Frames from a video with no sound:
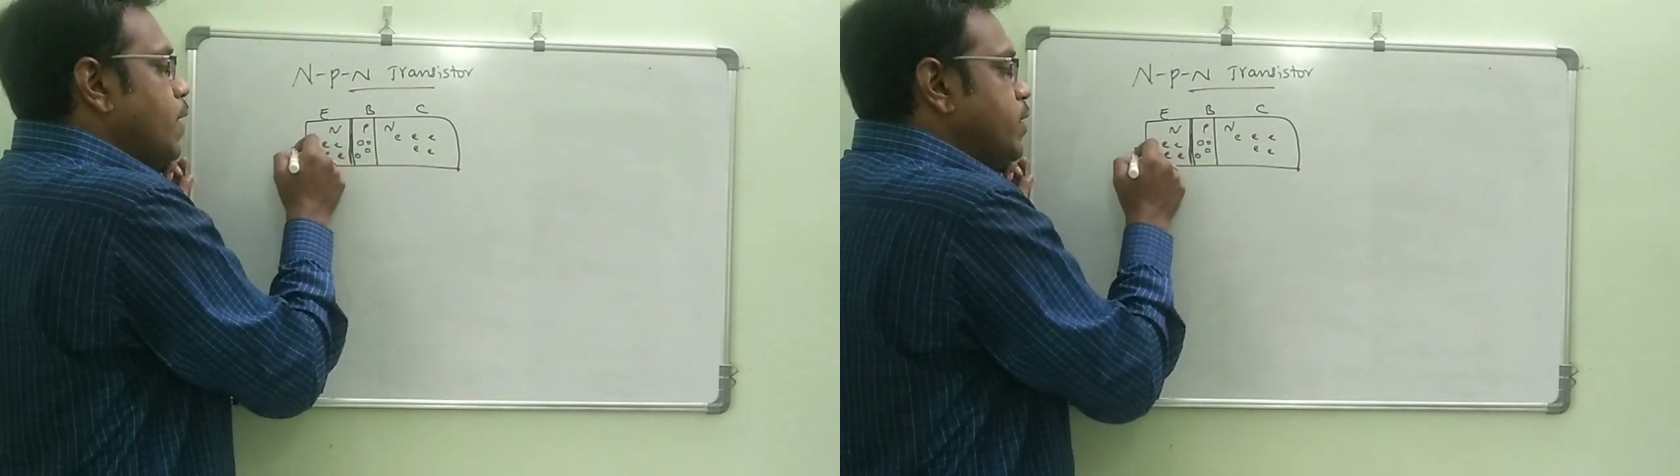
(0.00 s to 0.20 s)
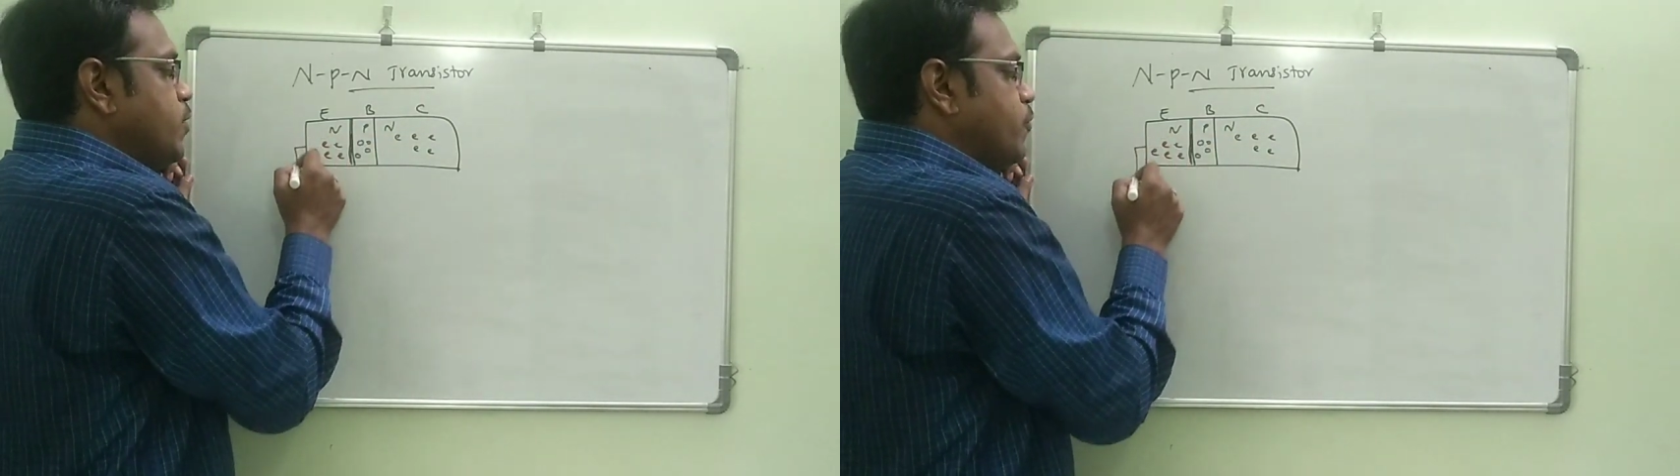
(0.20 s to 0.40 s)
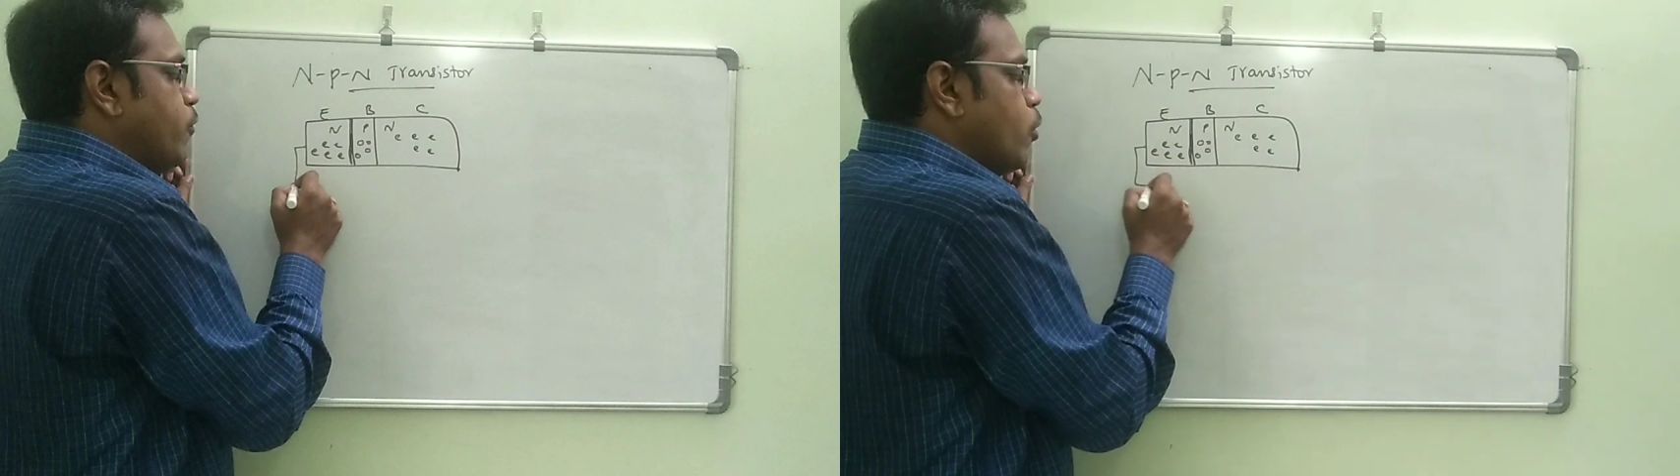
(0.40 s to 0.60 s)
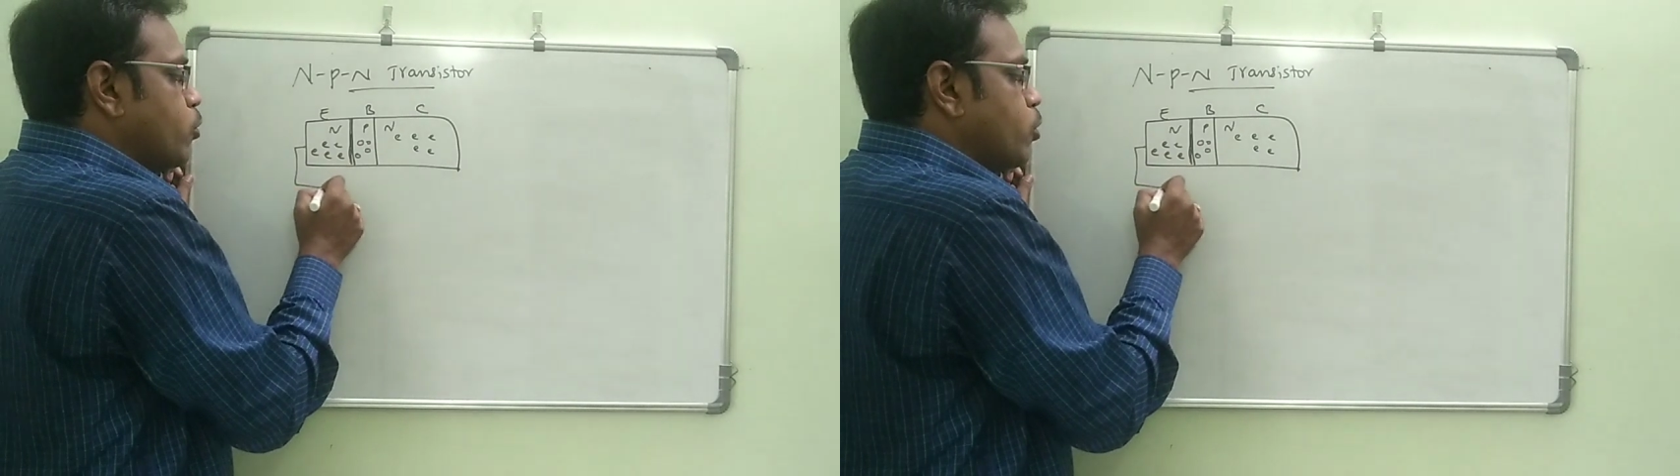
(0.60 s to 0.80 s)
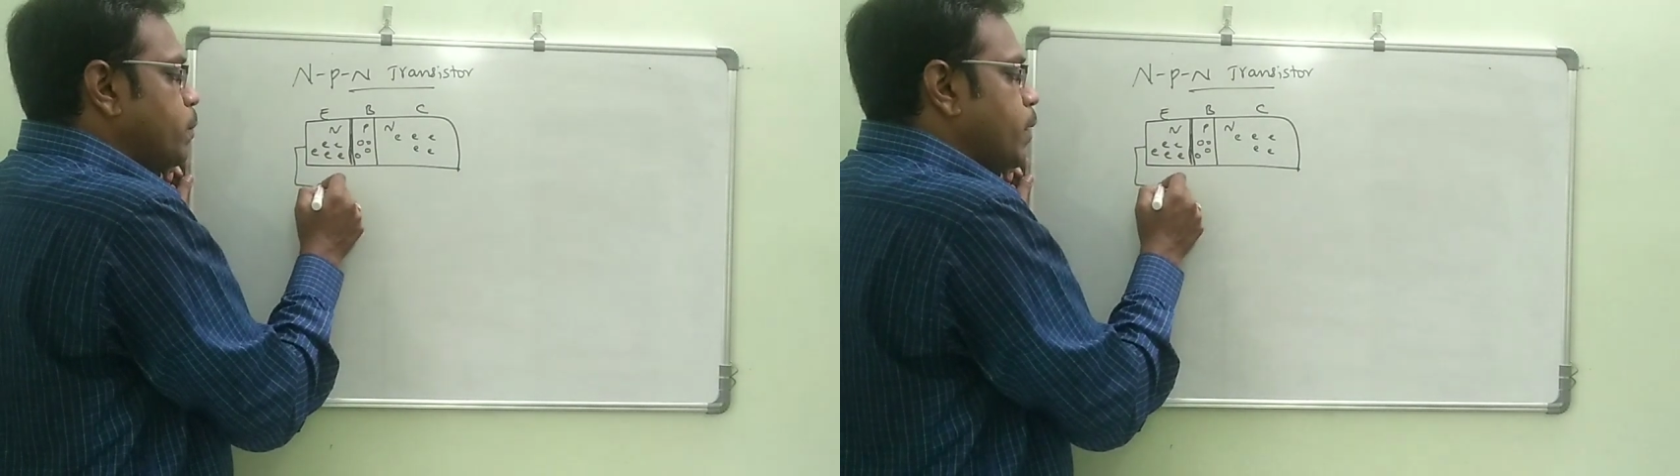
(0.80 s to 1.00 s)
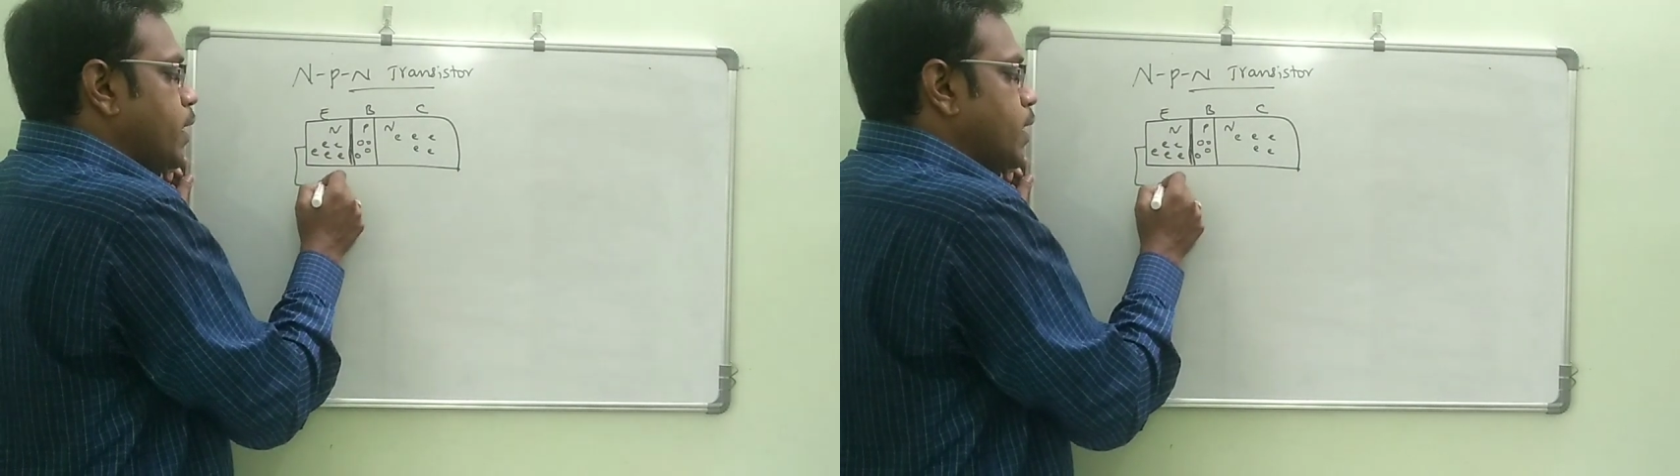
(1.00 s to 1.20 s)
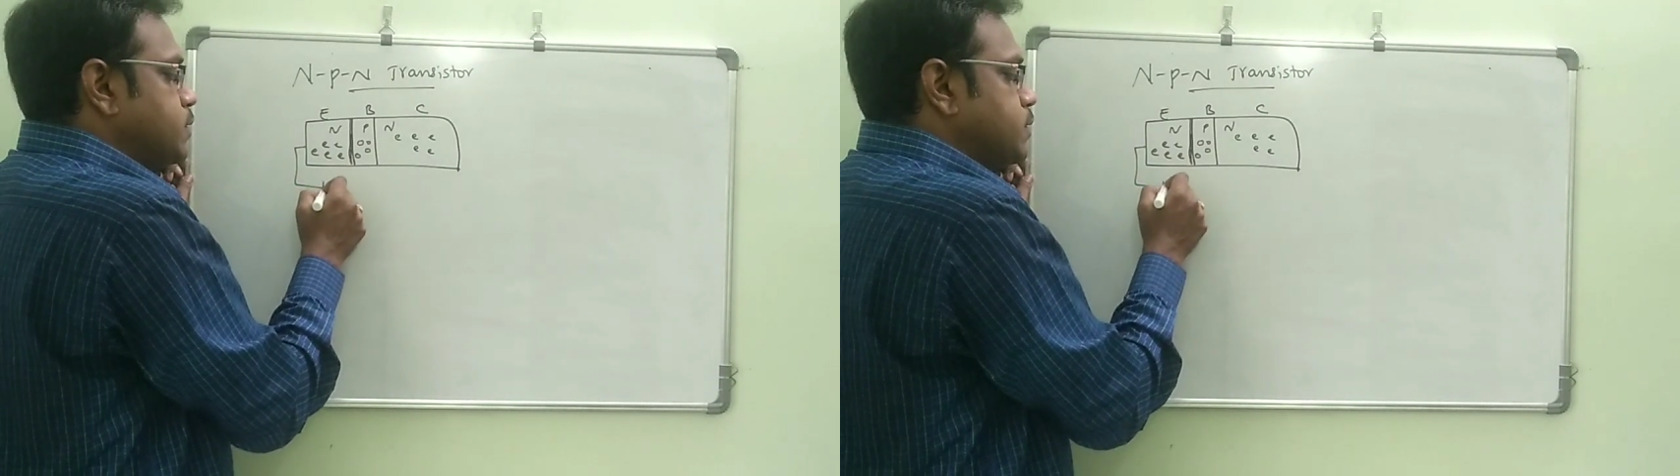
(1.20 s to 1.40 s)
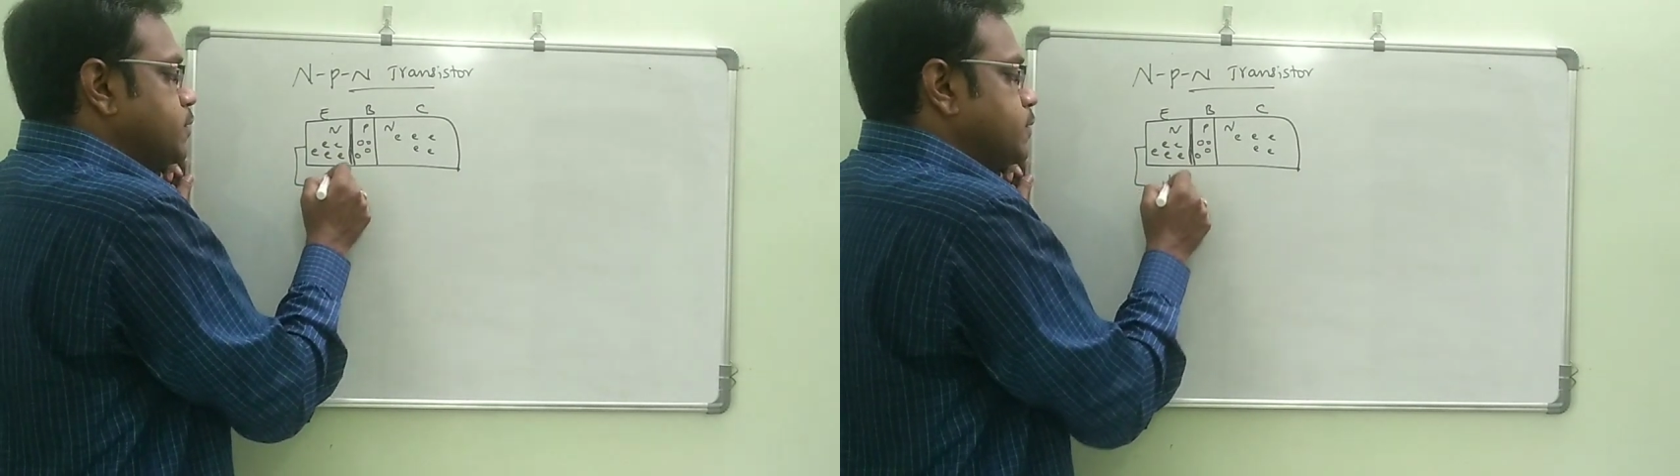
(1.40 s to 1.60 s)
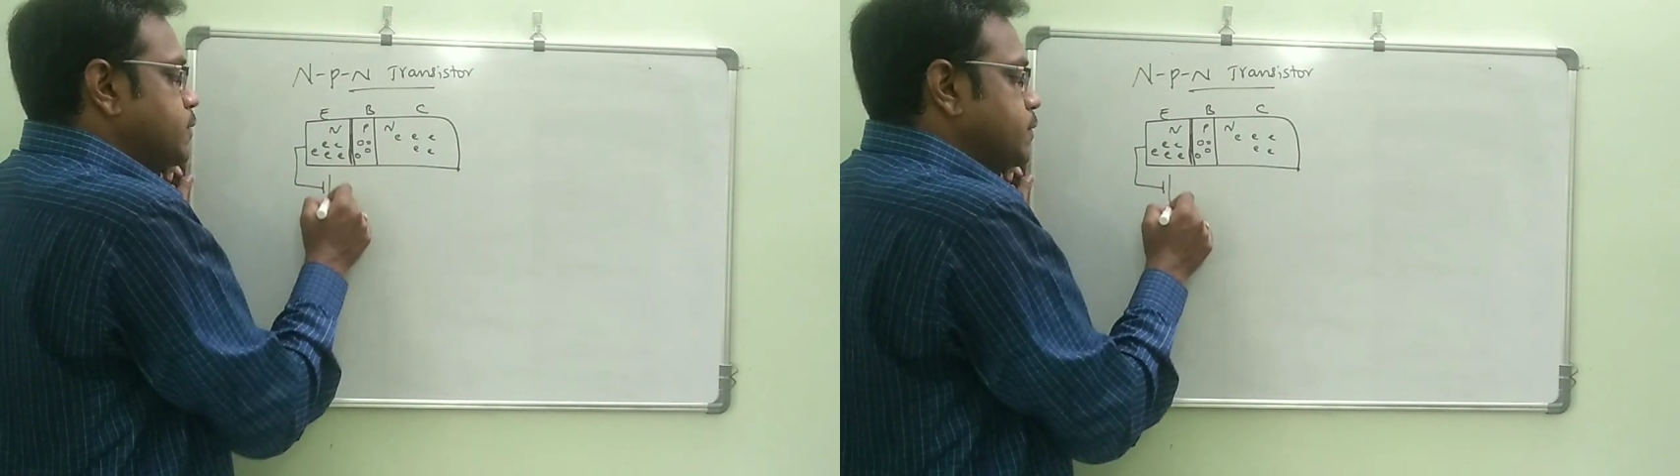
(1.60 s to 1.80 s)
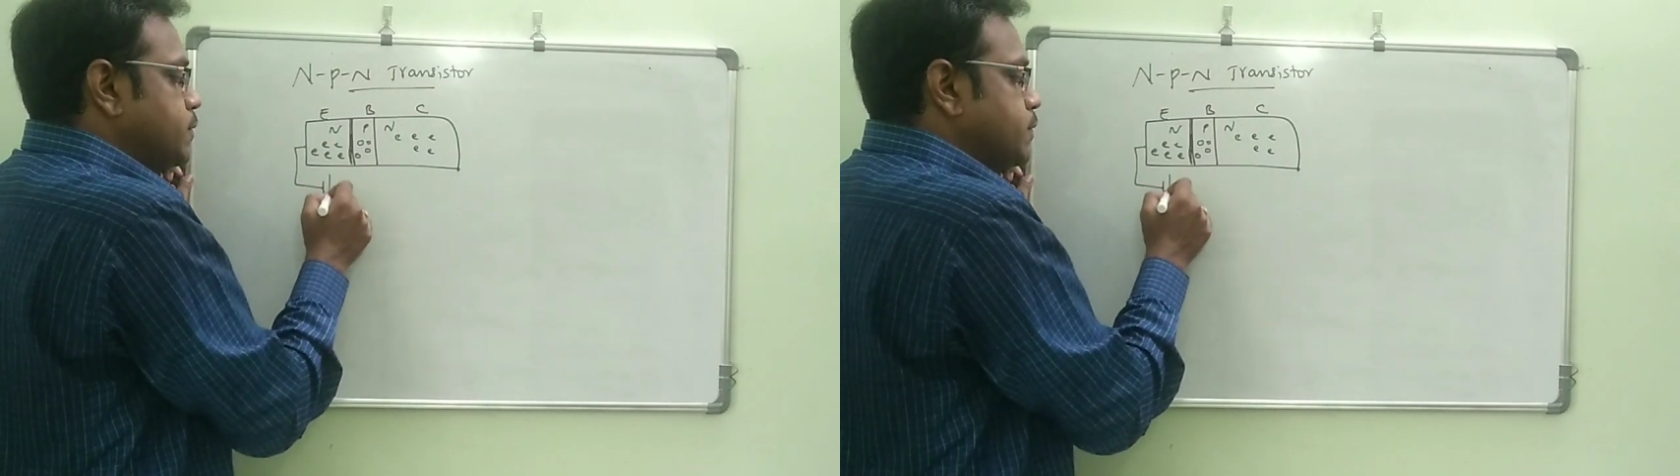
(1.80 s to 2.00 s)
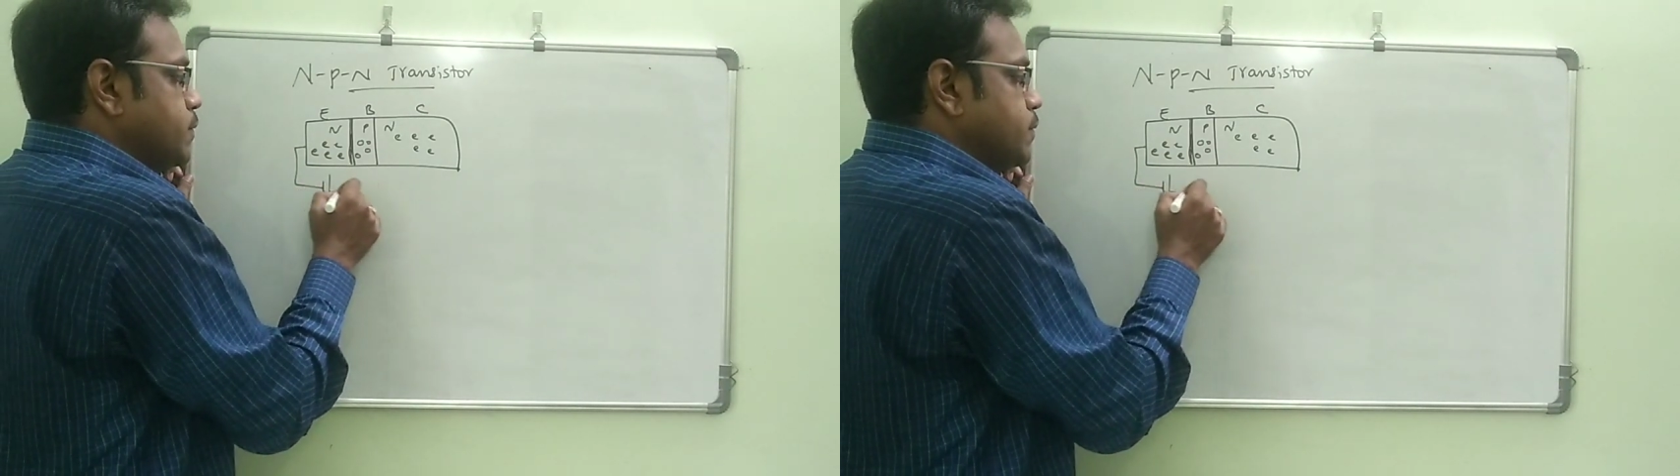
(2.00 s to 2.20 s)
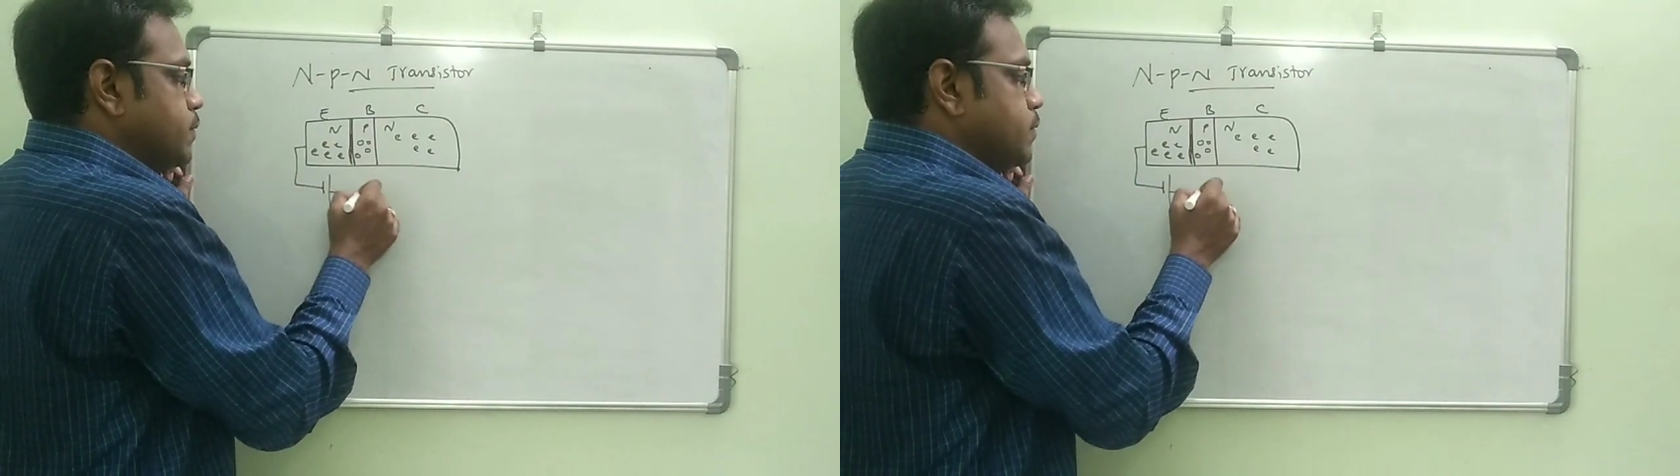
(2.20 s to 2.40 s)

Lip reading: having forward bias.